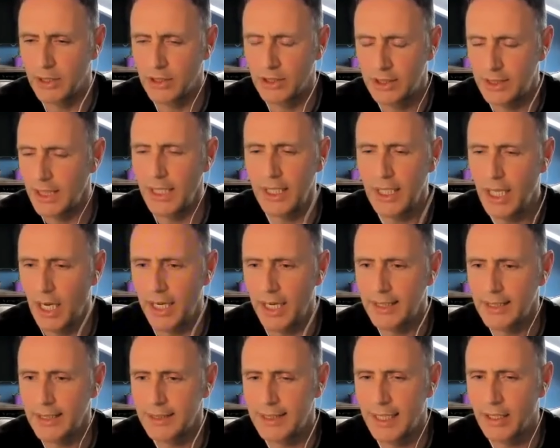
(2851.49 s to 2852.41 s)
There's still an
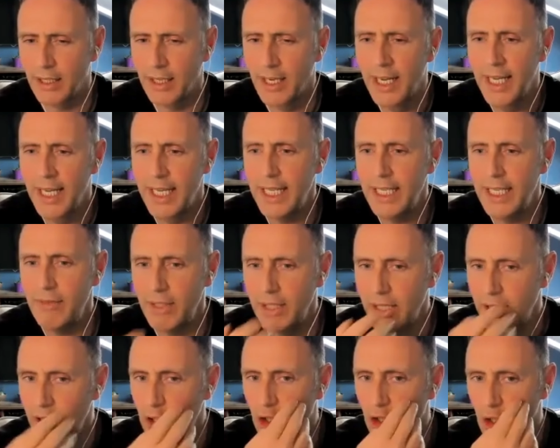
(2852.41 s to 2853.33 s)
I at the center.
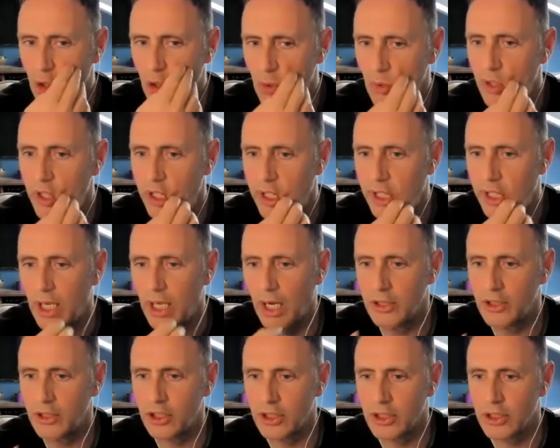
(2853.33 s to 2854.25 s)
Even in unity
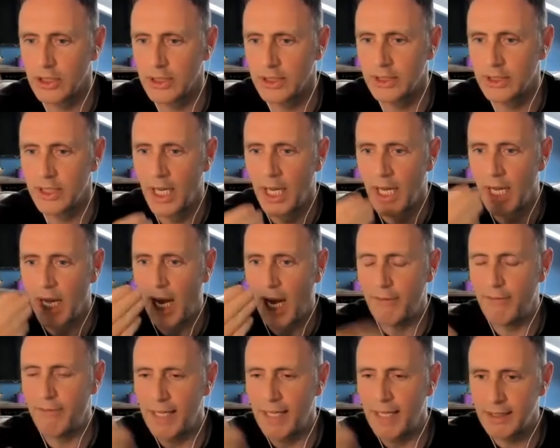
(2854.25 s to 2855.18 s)
consciousness,
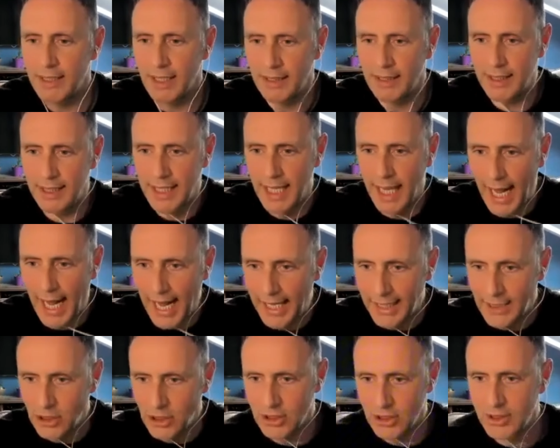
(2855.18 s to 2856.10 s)
I felt that the
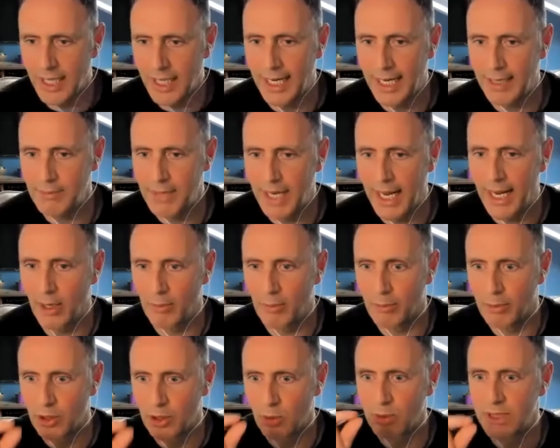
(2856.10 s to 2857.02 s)
edges came
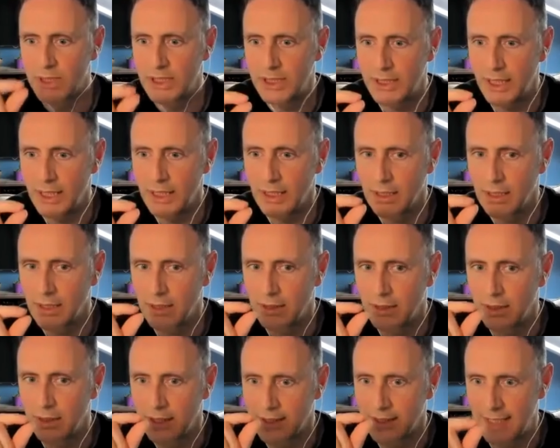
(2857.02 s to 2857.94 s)
down, but there was still
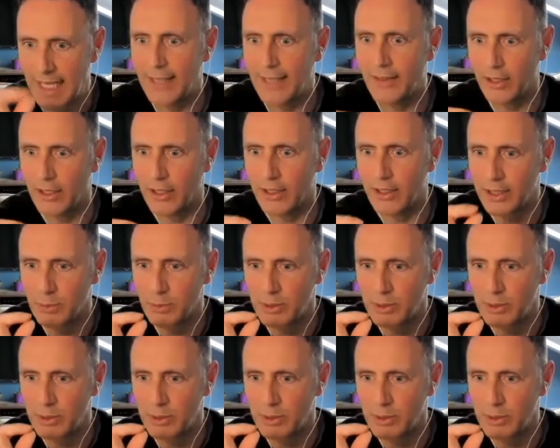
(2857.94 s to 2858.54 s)
the center.